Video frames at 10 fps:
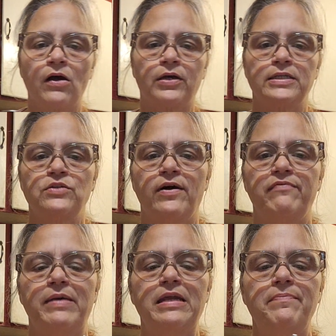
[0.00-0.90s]
Okay, so
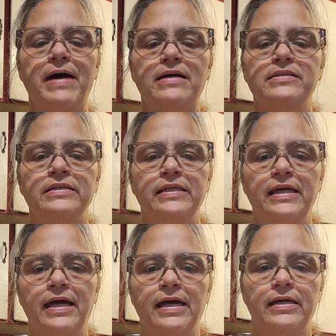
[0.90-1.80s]
I've made it back to
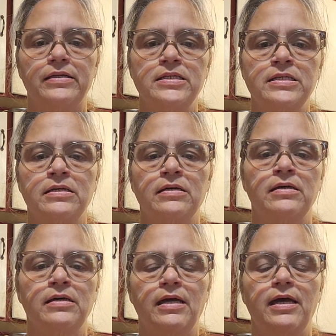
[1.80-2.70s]
the end,
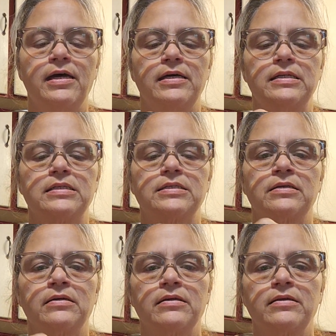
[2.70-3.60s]
and
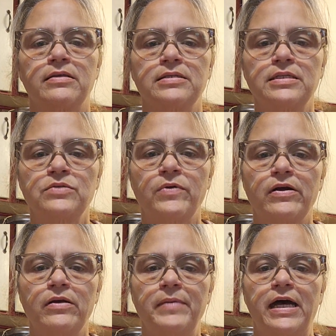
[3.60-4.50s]
this is
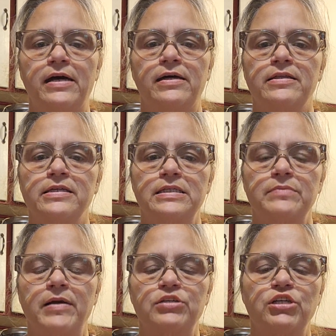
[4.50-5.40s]
where I'm at, and this is
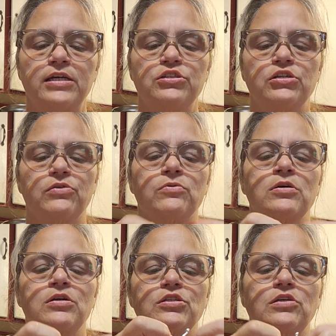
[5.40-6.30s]
my chain 2.
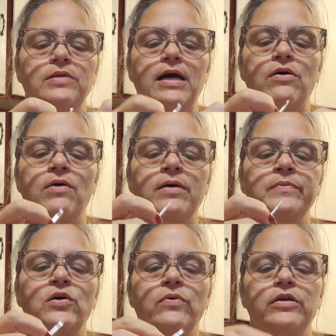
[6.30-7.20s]
So now
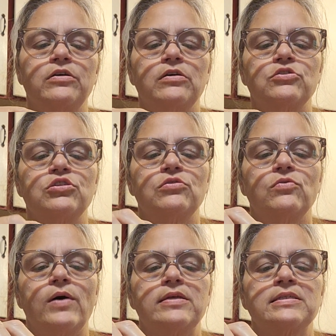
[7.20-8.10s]
I'm going
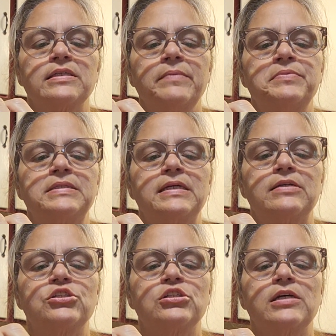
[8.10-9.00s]
to slip
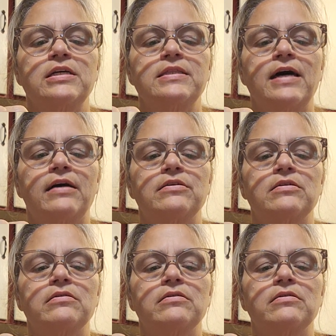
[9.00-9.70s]
stitch in that